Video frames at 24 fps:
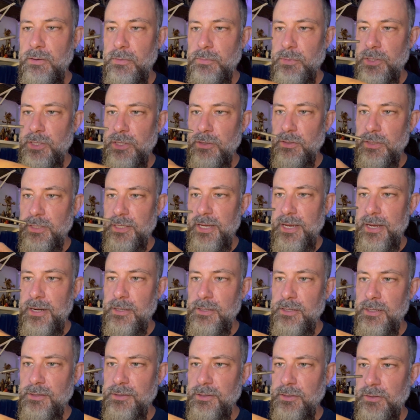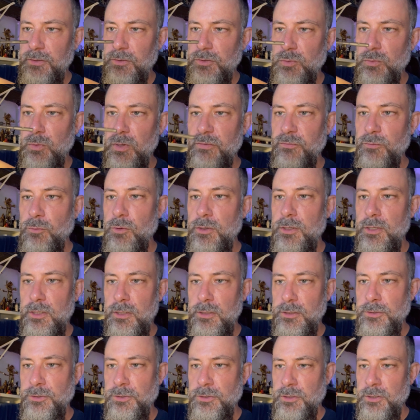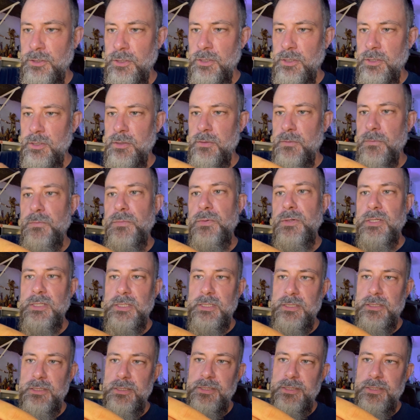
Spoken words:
I mean, here in Canada, I think they're $24, but